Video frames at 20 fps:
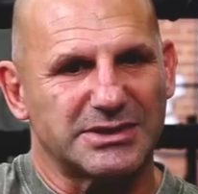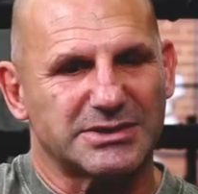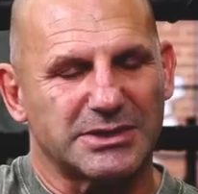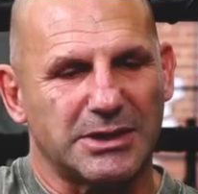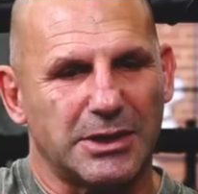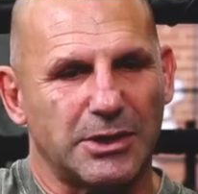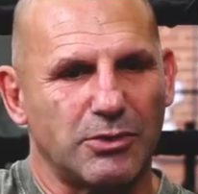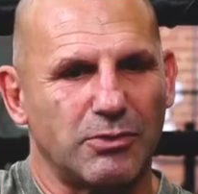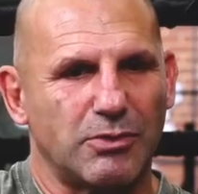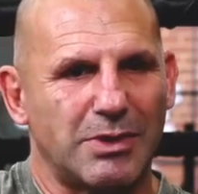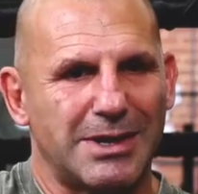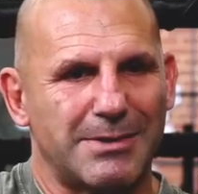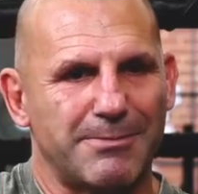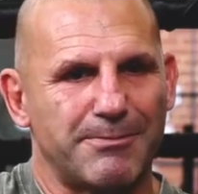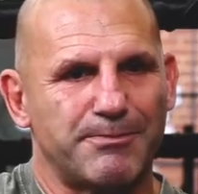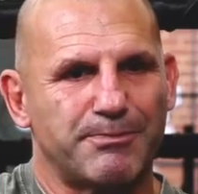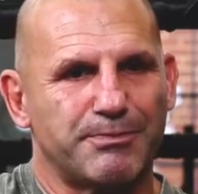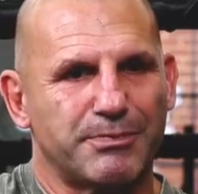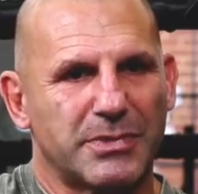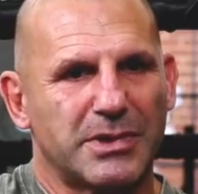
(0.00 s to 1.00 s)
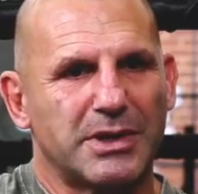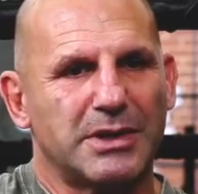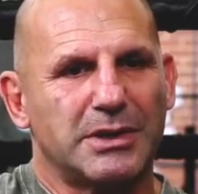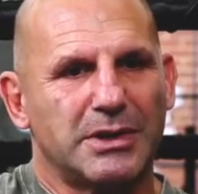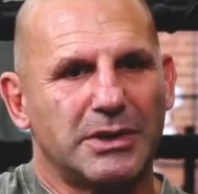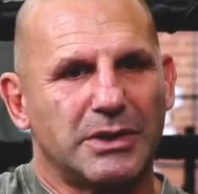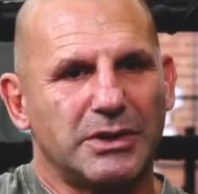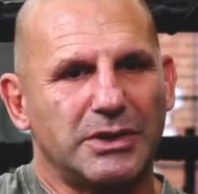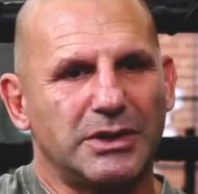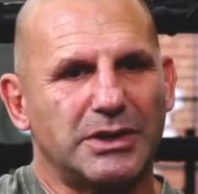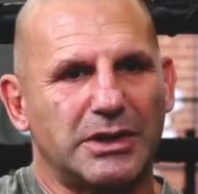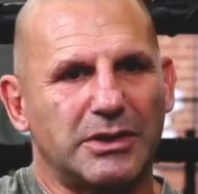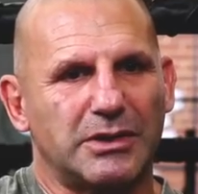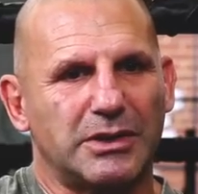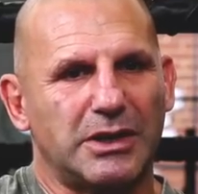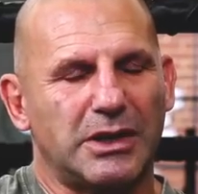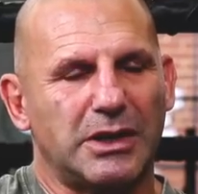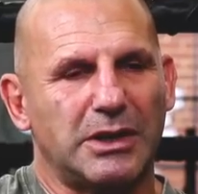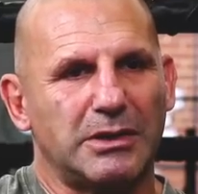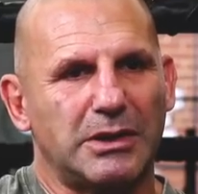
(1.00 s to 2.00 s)
So,
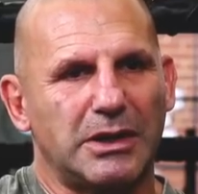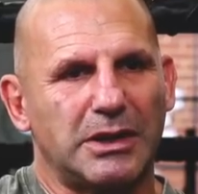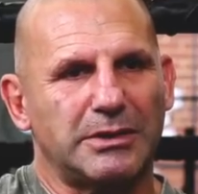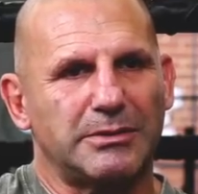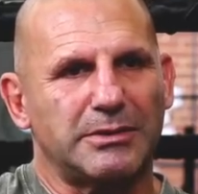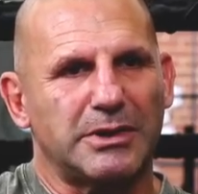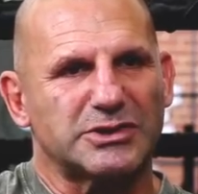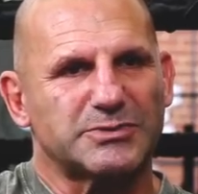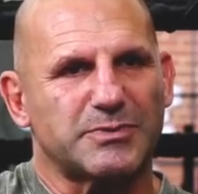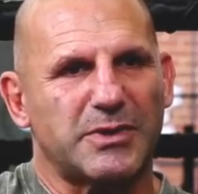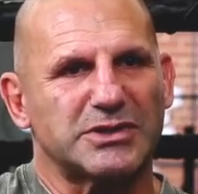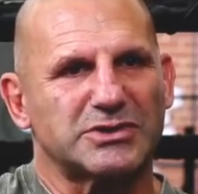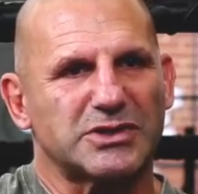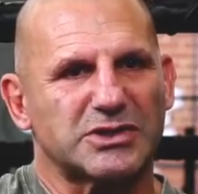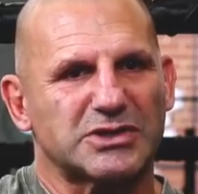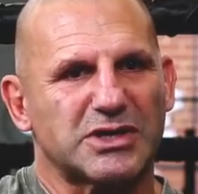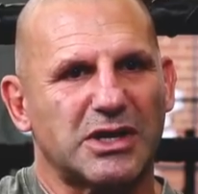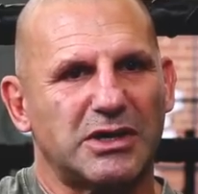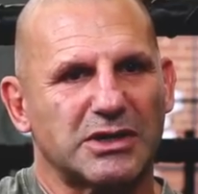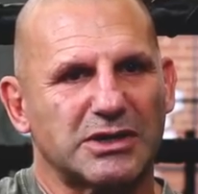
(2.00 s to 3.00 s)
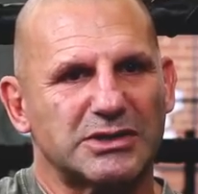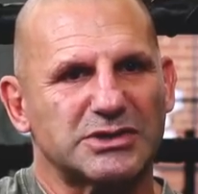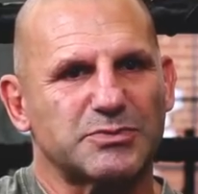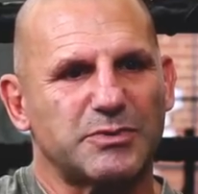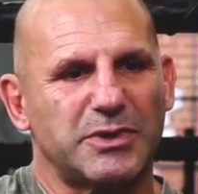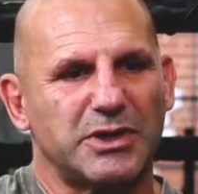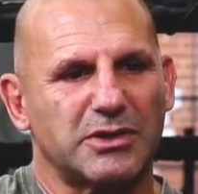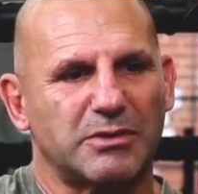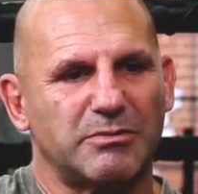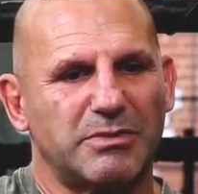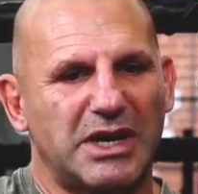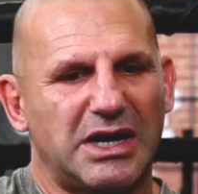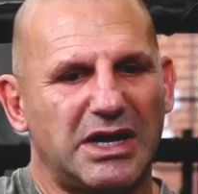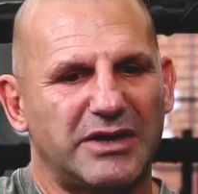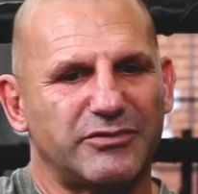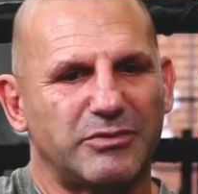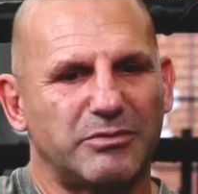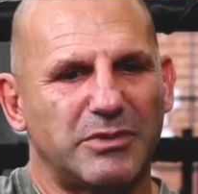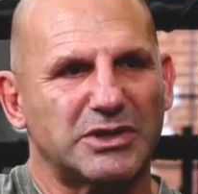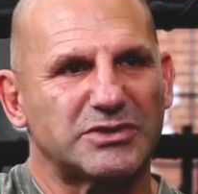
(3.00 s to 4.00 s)
I suppose I can speak on
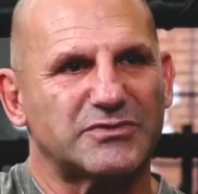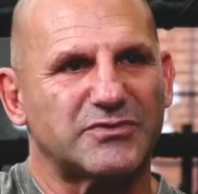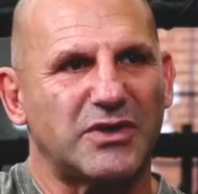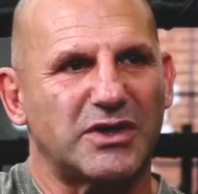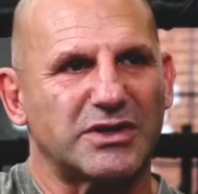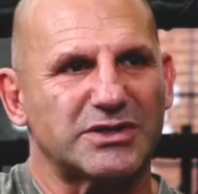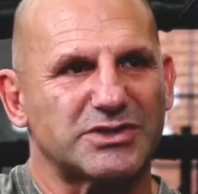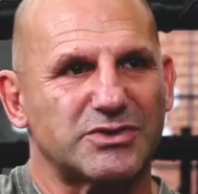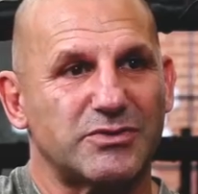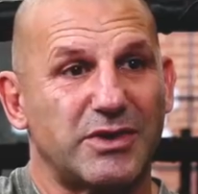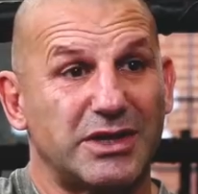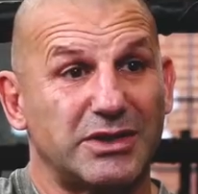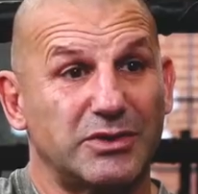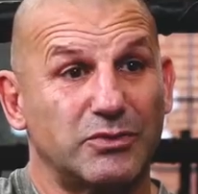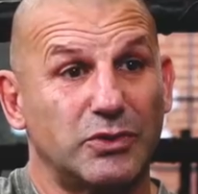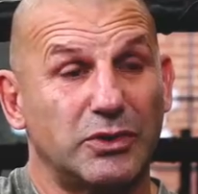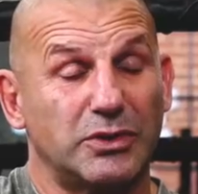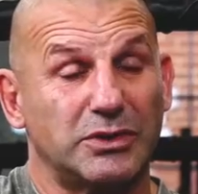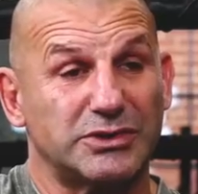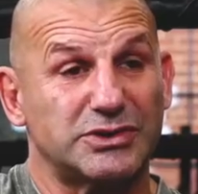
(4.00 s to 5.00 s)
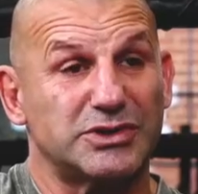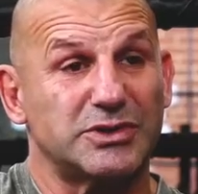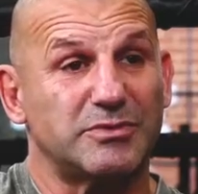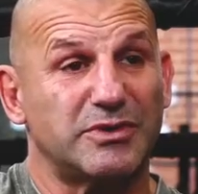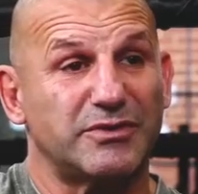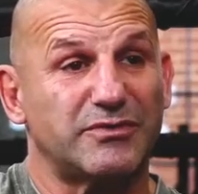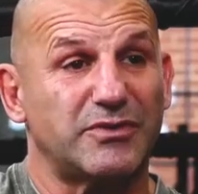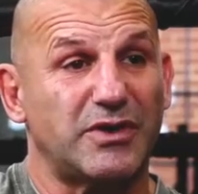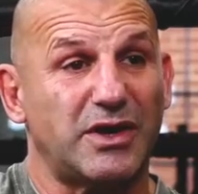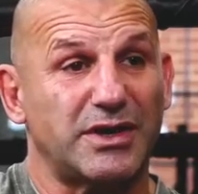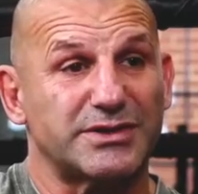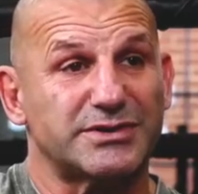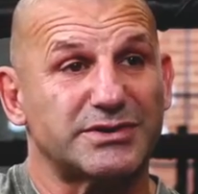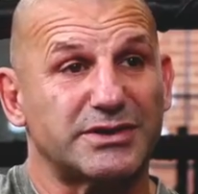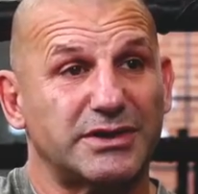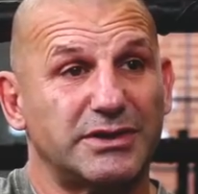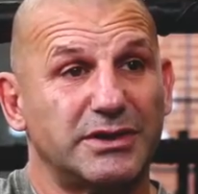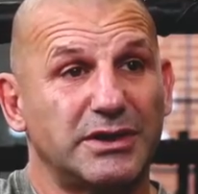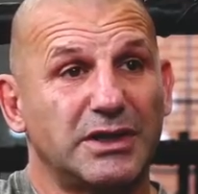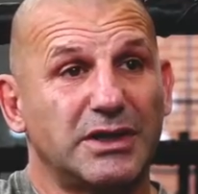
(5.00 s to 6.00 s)
behalf of most fighters around the world, legitimate fighters
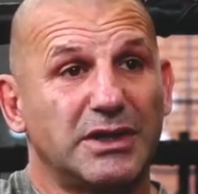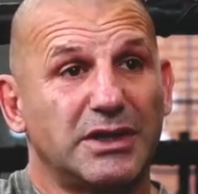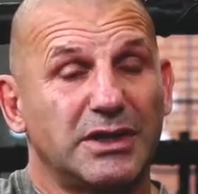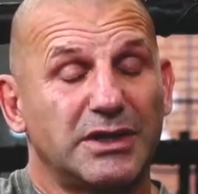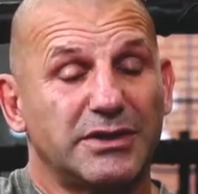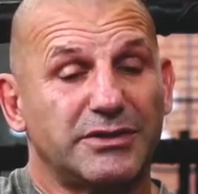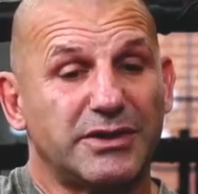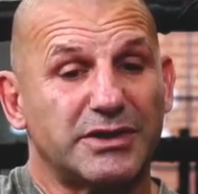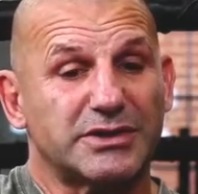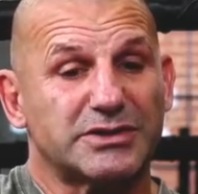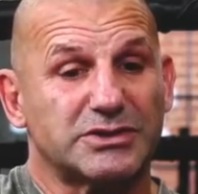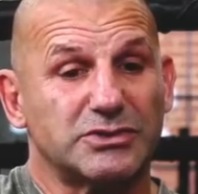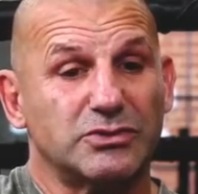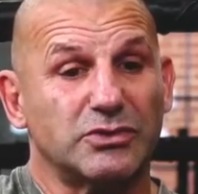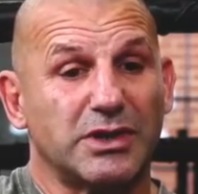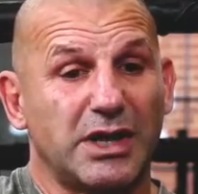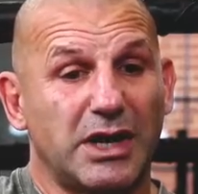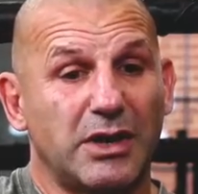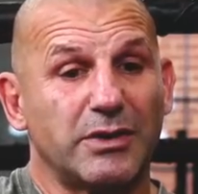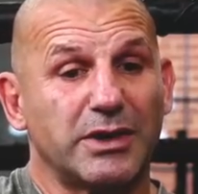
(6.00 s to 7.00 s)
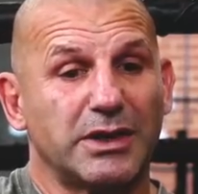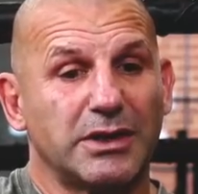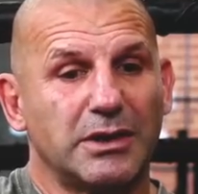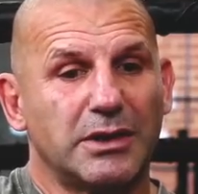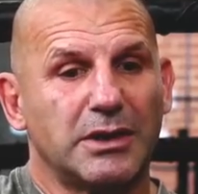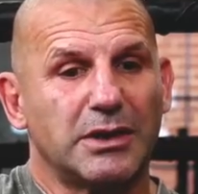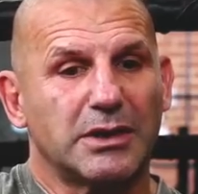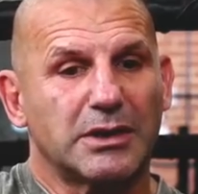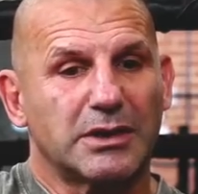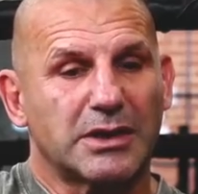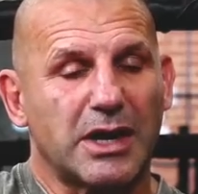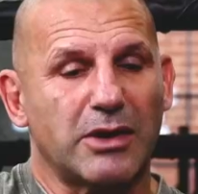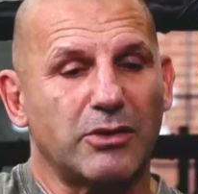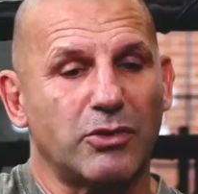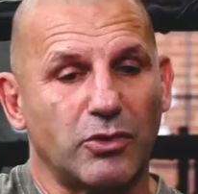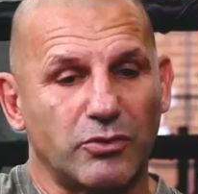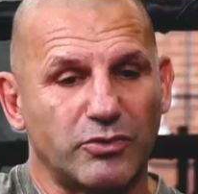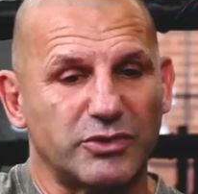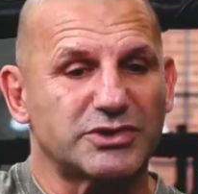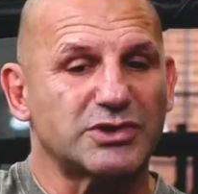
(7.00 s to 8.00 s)
that are still going,
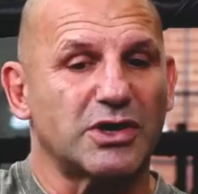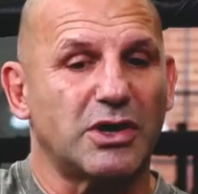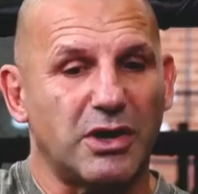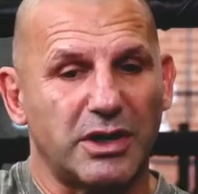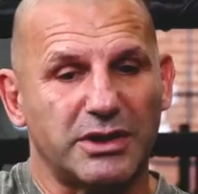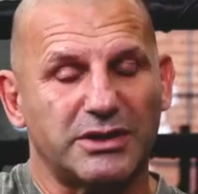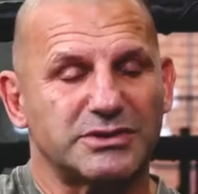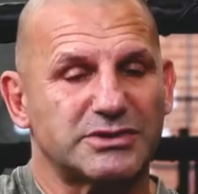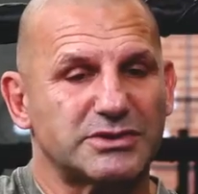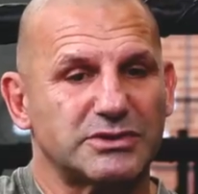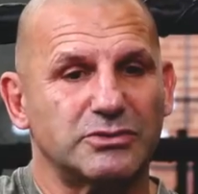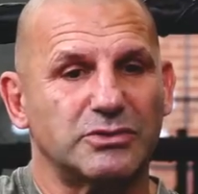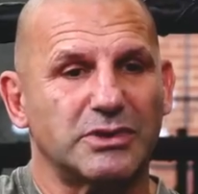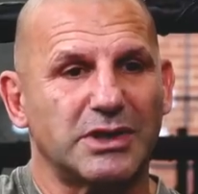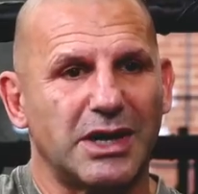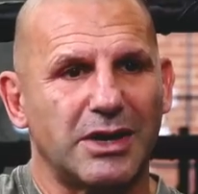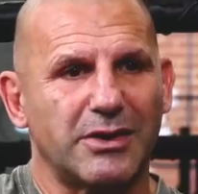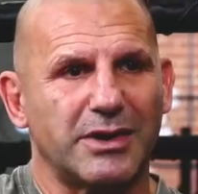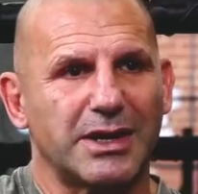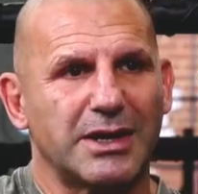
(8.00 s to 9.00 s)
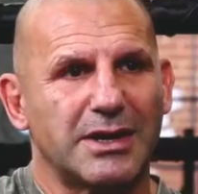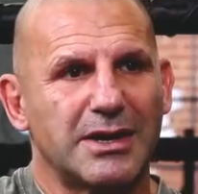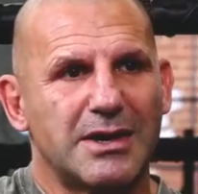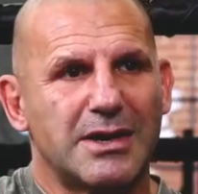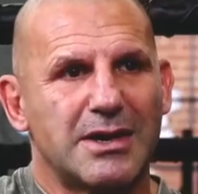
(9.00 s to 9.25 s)
or retired and still going.